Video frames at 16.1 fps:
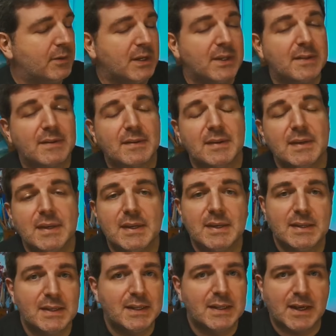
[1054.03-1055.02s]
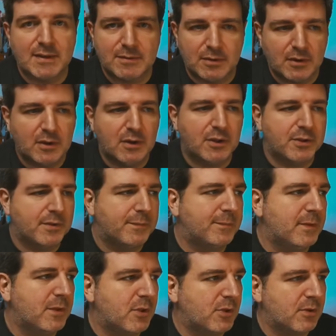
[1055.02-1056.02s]
It has a lot of
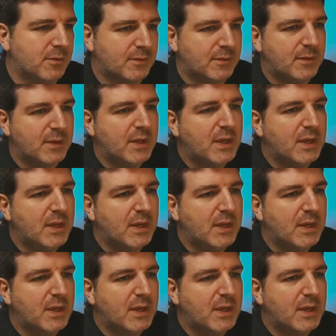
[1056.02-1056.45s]
features.